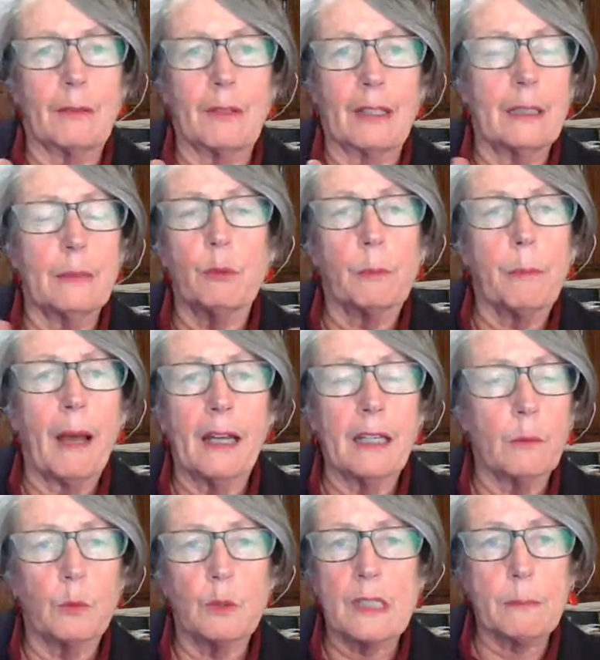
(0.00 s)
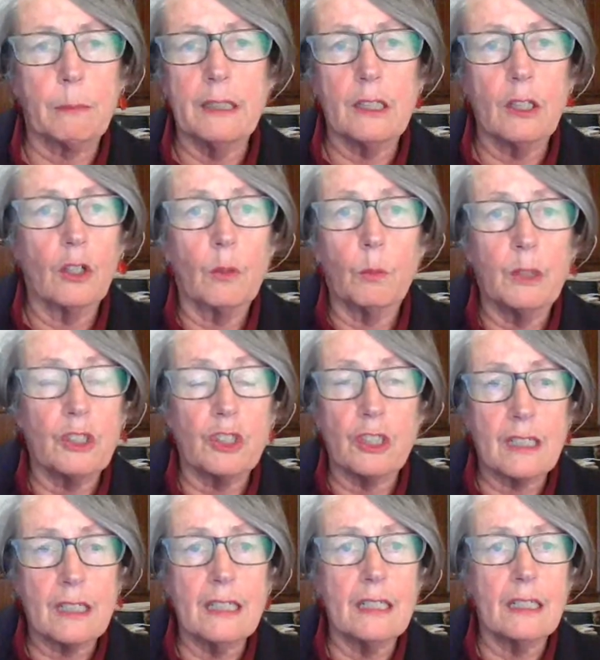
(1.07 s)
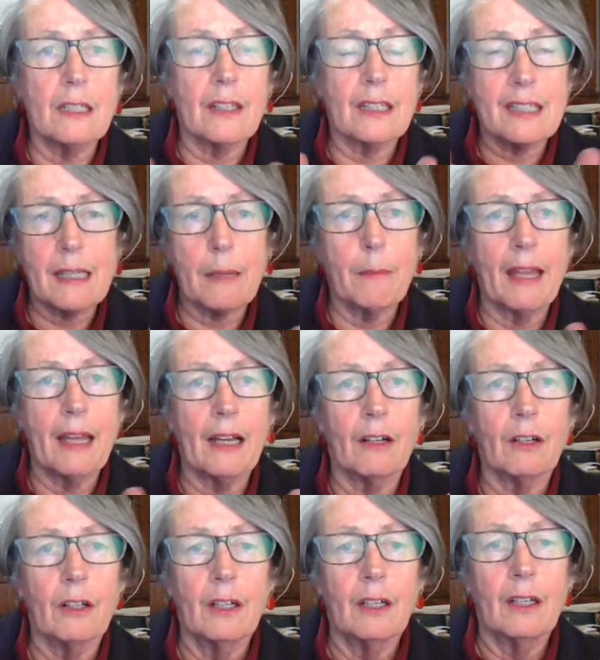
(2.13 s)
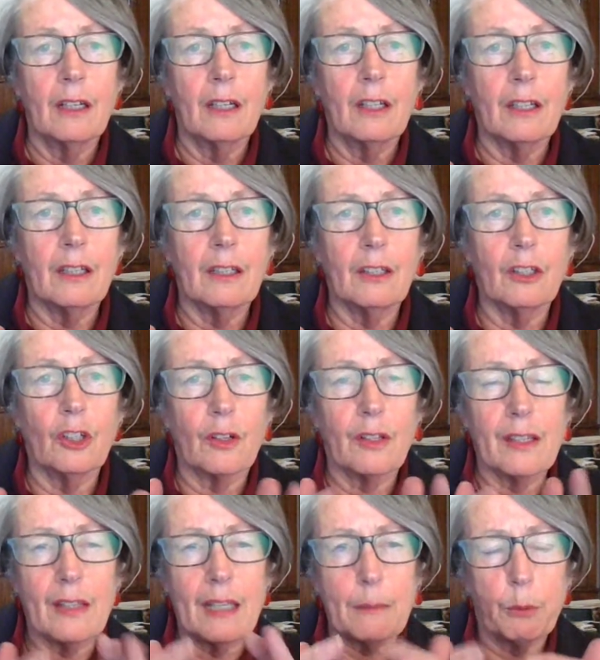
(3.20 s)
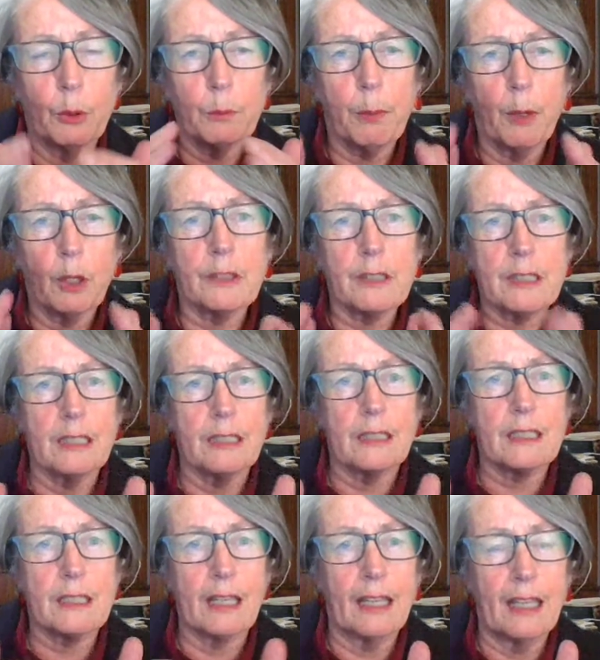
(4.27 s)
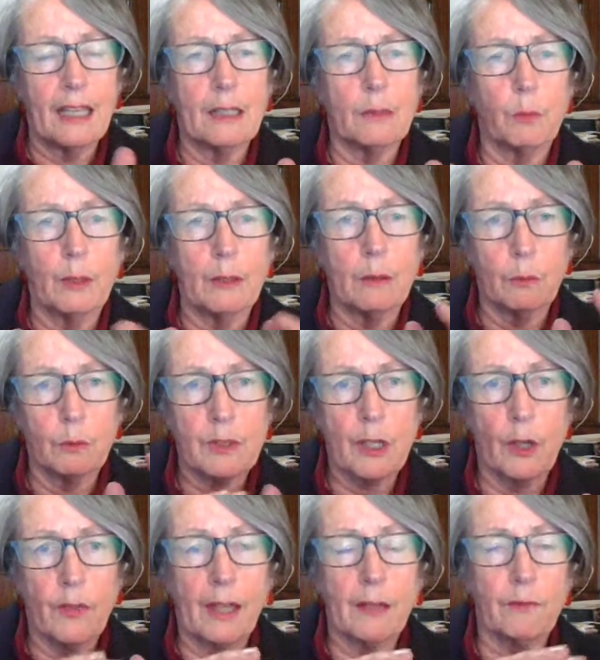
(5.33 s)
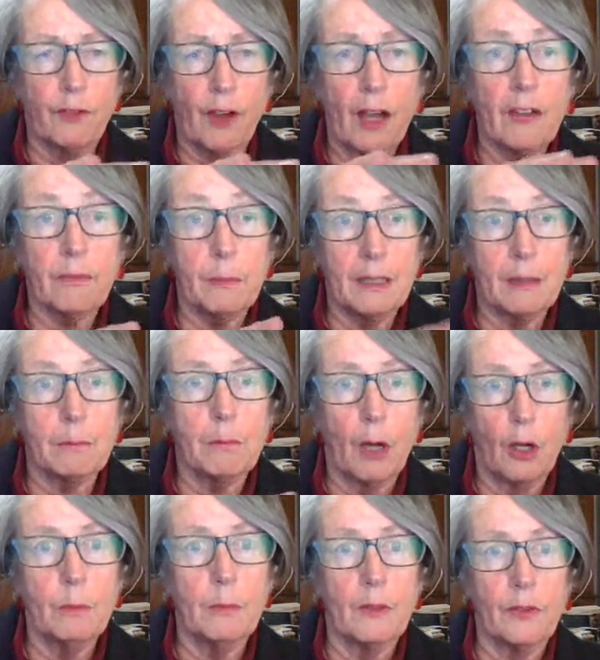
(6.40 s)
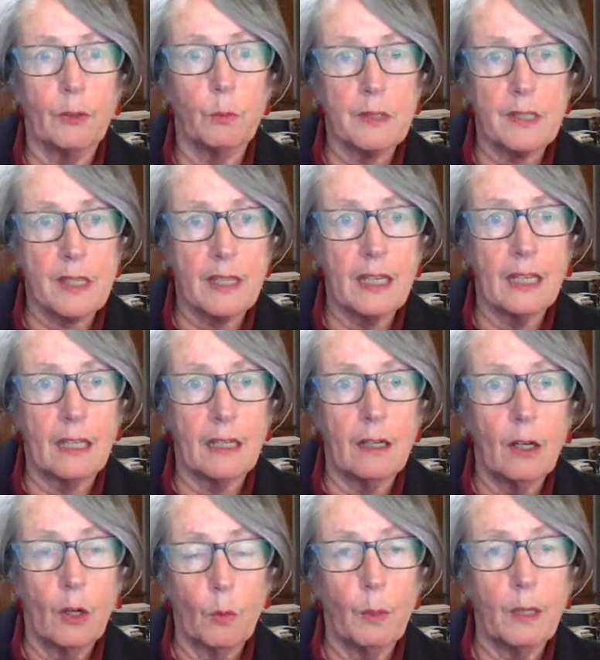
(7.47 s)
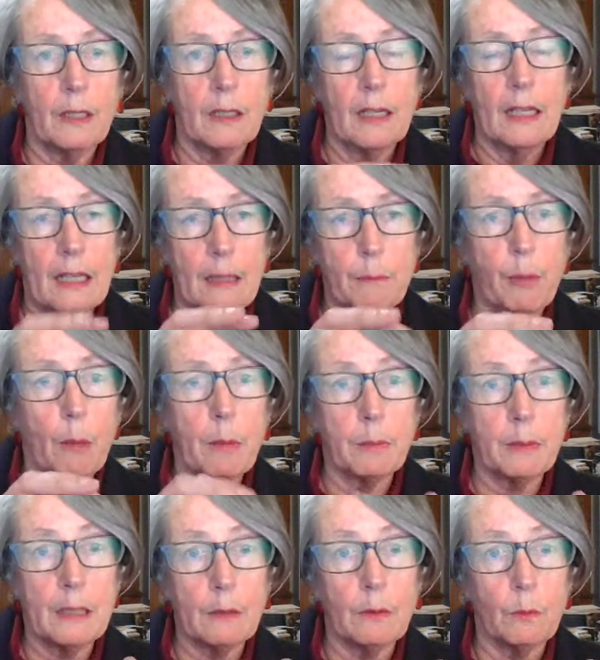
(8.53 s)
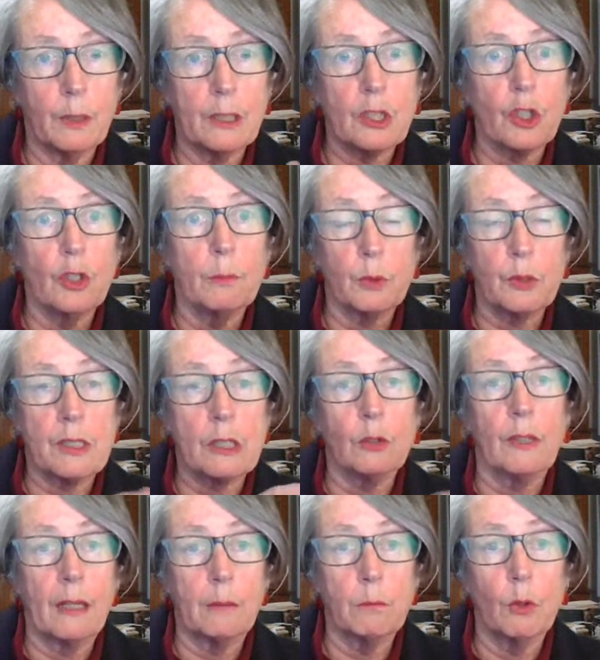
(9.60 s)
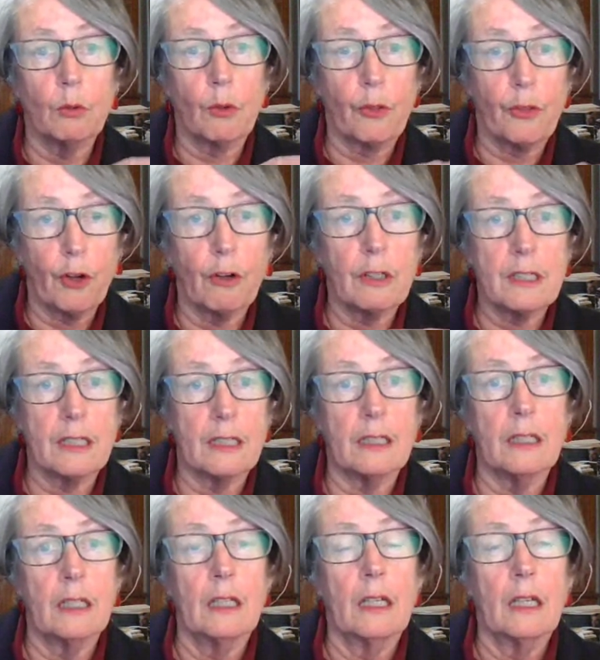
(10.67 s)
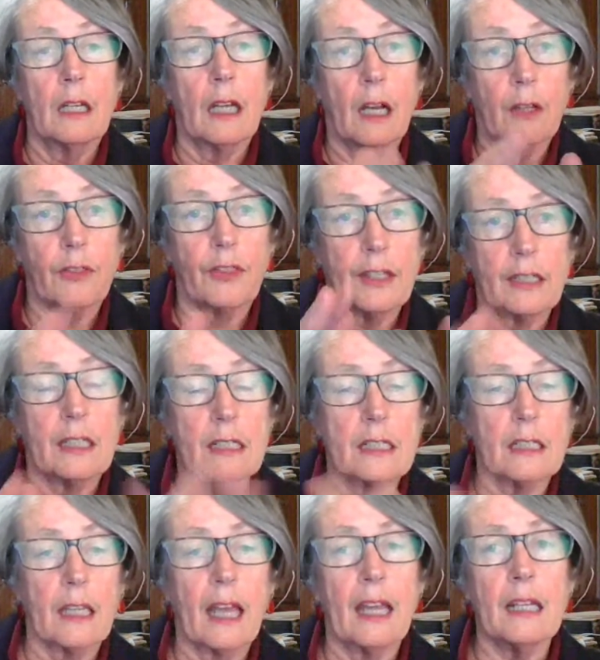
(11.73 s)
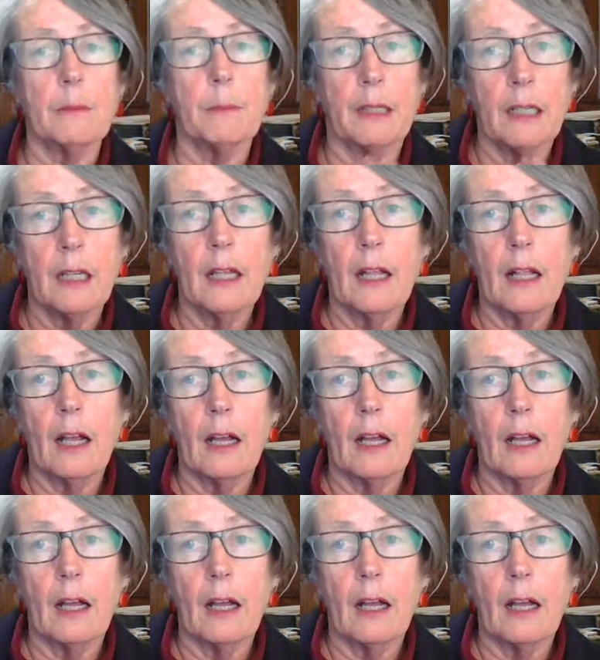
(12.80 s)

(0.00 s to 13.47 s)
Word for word: the Liberal Party would split on it, which it did, and that somehow, he put politics ahead. So that 5-minute moment that was there when Turnbull still had more authority, I think he delayed. But